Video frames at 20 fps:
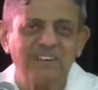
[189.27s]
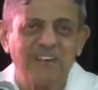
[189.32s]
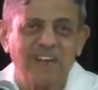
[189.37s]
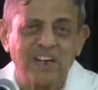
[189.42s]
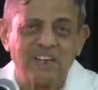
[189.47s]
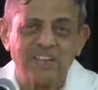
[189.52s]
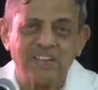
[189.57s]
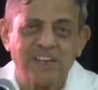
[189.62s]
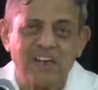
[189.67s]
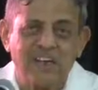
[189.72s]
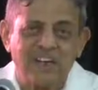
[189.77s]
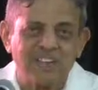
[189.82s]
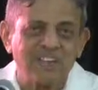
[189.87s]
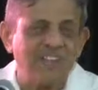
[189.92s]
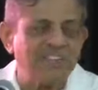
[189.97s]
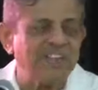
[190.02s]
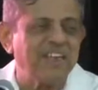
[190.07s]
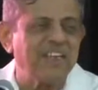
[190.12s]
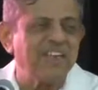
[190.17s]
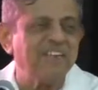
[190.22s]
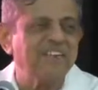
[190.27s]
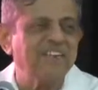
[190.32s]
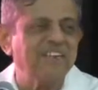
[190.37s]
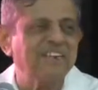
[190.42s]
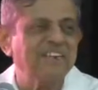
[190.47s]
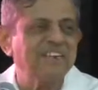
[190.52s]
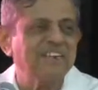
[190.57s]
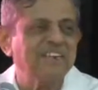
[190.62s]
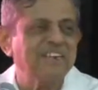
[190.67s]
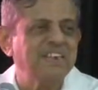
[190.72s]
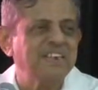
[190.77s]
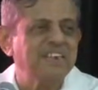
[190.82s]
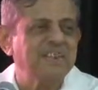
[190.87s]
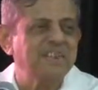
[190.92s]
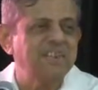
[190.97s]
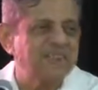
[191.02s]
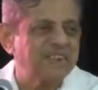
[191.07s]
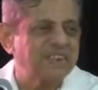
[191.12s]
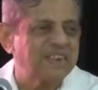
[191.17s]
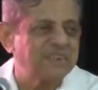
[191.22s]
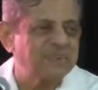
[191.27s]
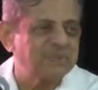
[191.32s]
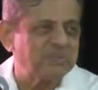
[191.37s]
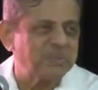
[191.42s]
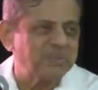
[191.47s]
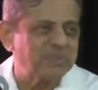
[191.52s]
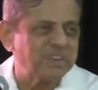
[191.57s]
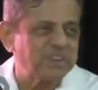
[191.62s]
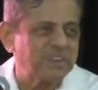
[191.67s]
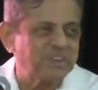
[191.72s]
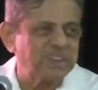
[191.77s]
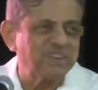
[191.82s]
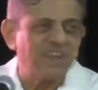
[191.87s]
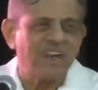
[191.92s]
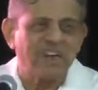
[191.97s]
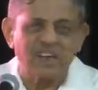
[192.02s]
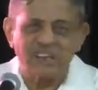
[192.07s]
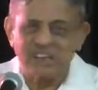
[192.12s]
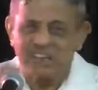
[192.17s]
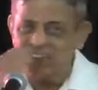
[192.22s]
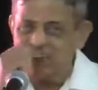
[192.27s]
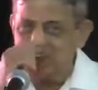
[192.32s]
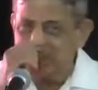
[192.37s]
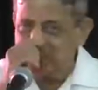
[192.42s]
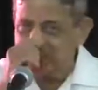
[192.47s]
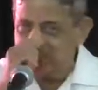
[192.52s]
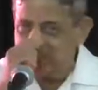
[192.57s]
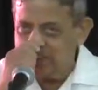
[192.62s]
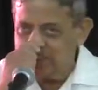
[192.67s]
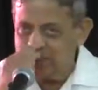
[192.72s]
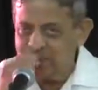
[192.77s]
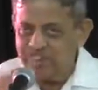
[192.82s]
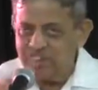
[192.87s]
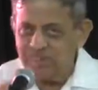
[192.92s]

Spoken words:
Arthi is the business. Artharthi.